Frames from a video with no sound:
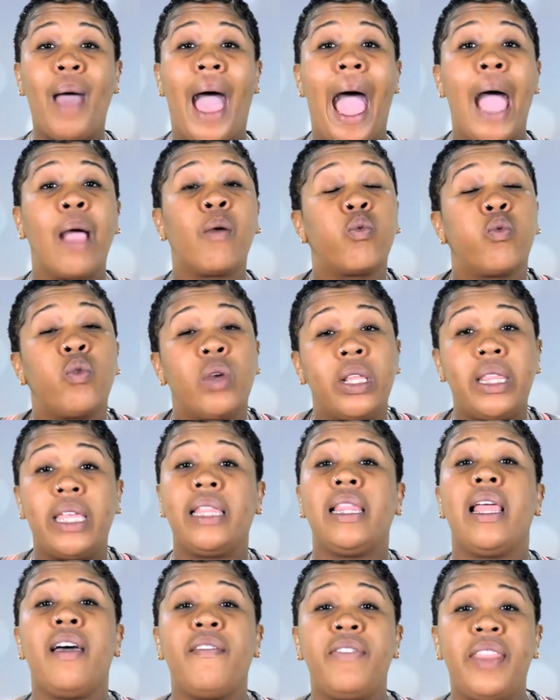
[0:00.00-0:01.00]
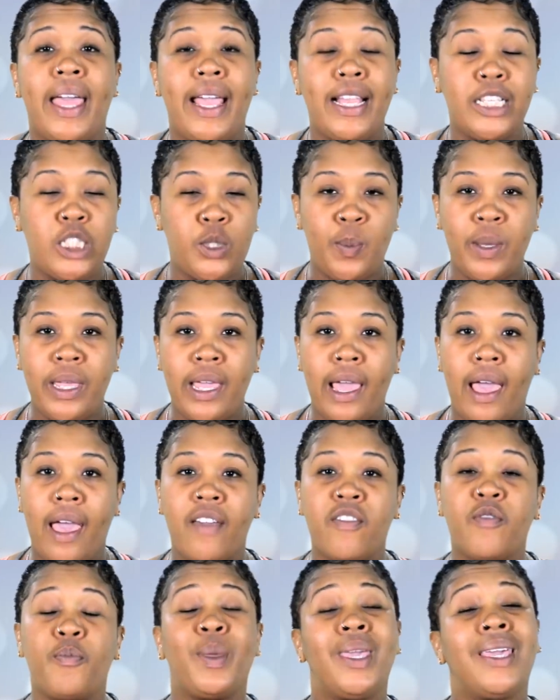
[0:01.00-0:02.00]
I really love the
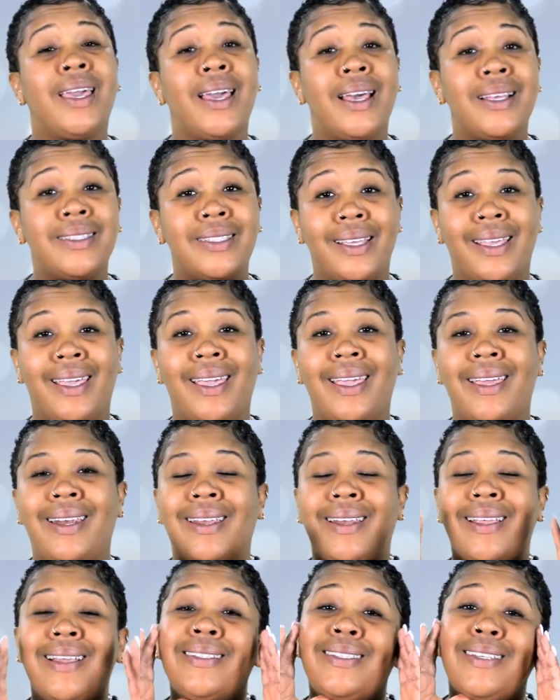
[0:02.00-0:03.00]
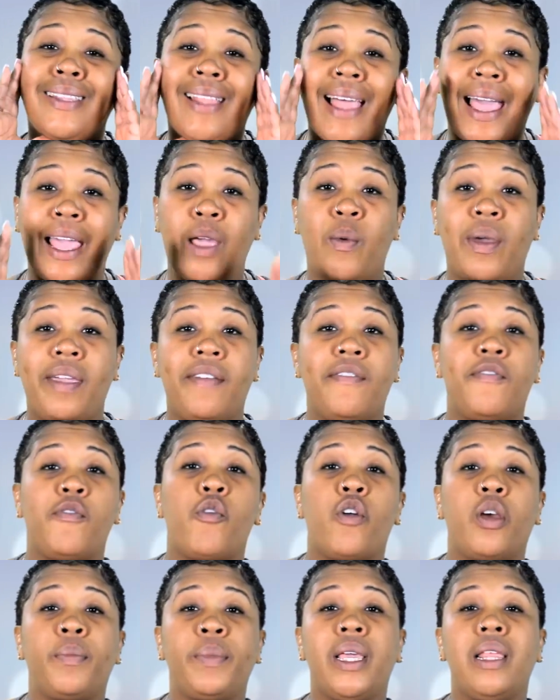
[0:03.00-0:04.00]
SPF because again, it is a lightweight
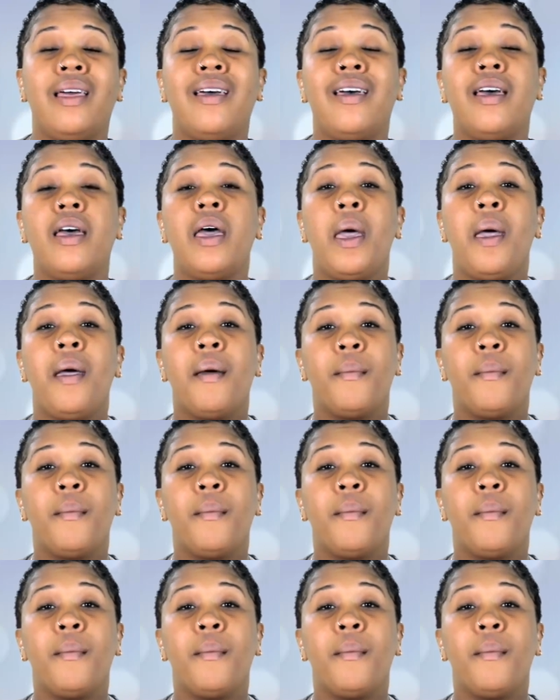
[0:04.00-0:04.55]
formula,